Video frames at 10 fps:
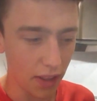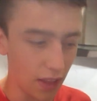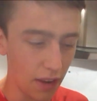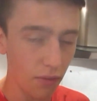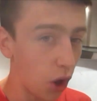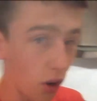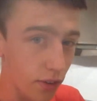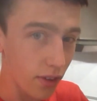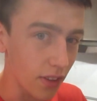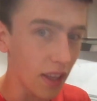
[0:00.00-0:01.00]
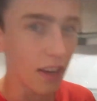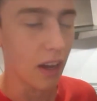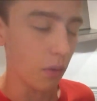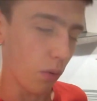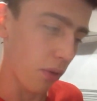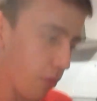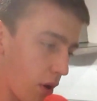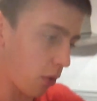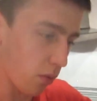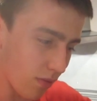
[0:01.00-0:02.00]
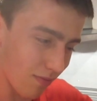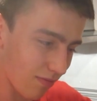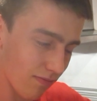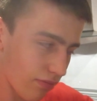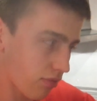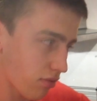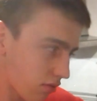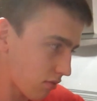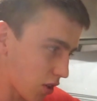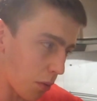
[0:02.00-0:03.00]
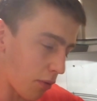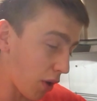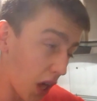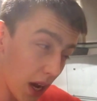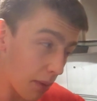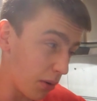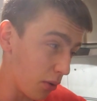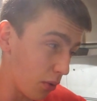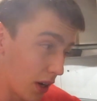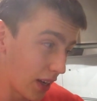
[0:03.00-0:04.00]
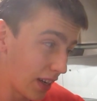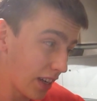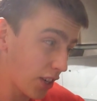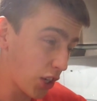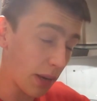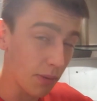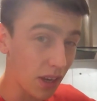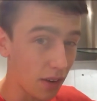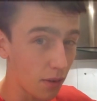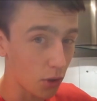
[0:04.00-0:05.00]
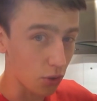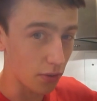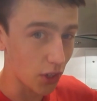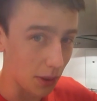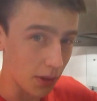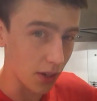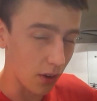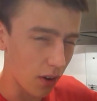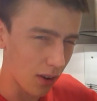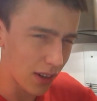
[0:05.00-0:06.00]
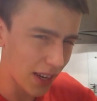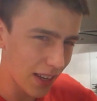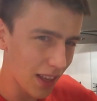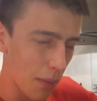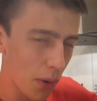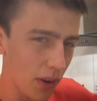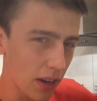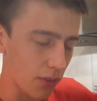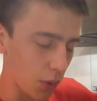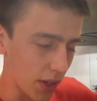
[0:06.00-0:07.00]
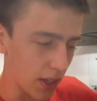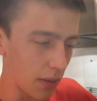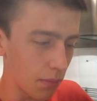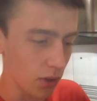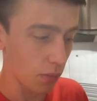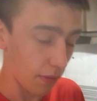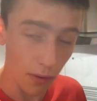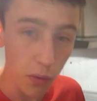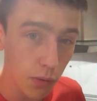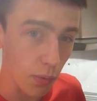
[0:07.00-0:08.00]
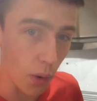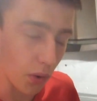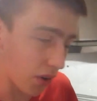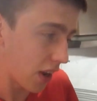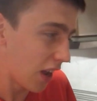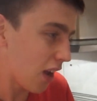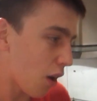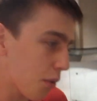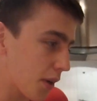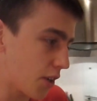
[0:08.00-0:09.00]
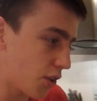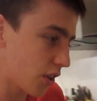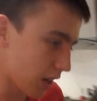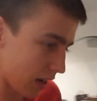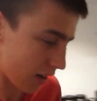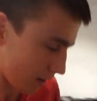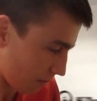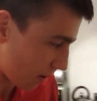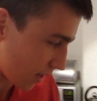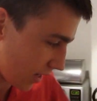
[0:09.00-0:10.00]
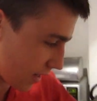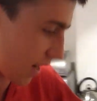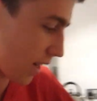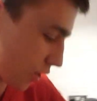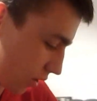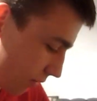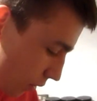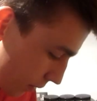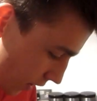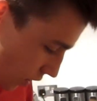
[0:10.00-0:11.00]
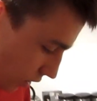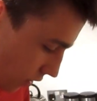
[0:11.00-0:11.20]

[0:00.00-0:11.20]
and then if not, then I will throw someone reliable. I'm not sure if James is on holiday at that point. I've tweeted him because my phone's broken. Orange, bloody connection of Orange. He's